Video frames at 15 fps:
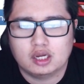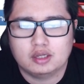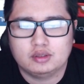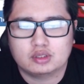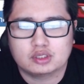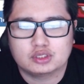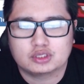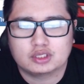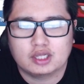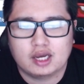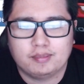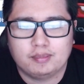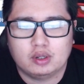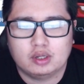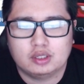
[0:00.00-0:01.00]
You can
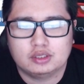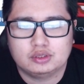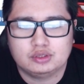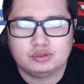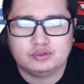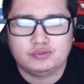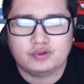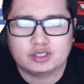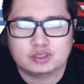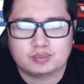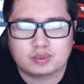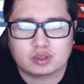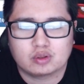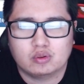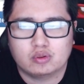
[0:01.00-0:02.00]
slap on 2
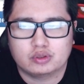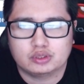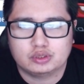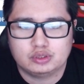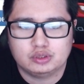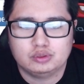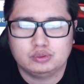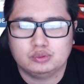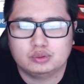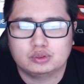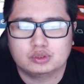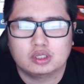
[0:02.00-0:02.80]
Vesper Core 2s,